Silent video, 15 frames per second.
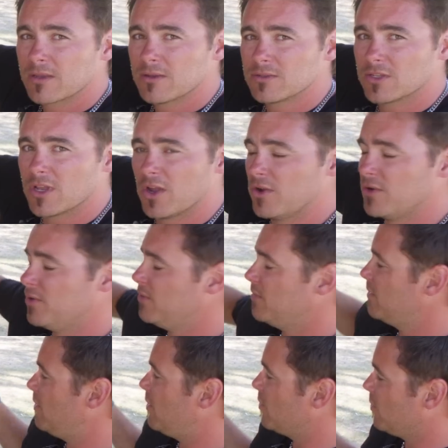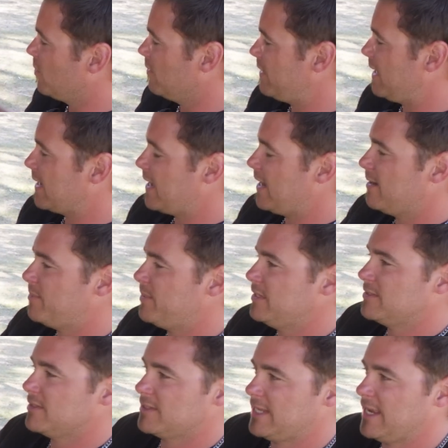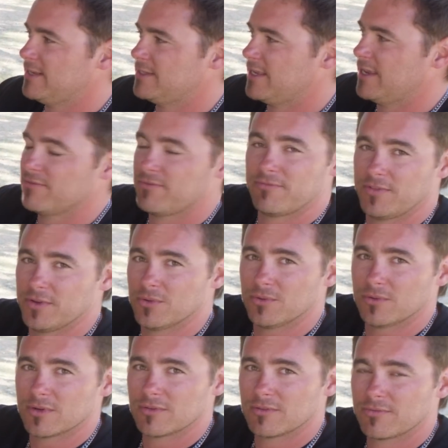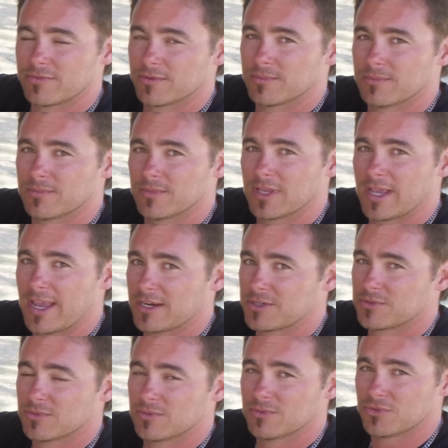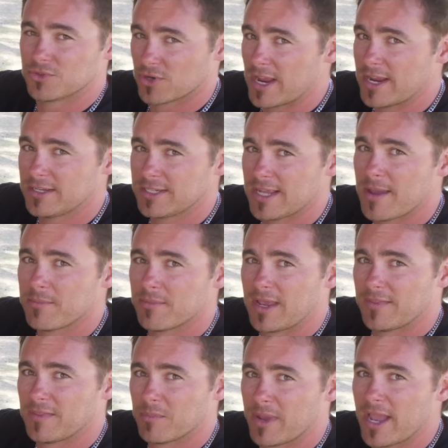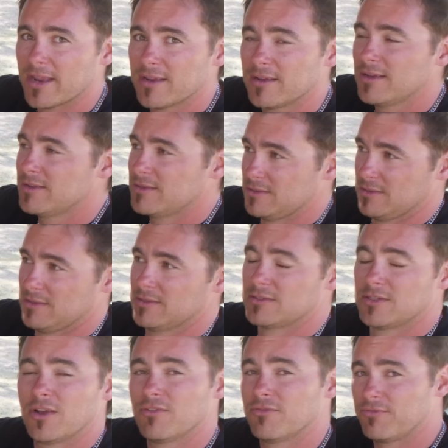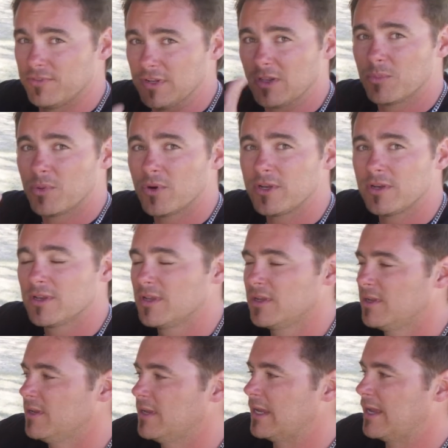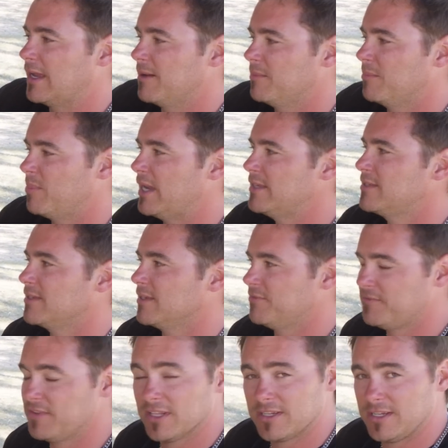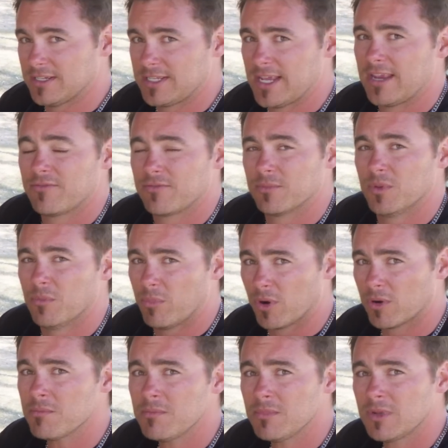So on all of our canopies, the tanks get filled from the actual drain tap at the back, so there's no filler point. Basically filling your tank from the bottom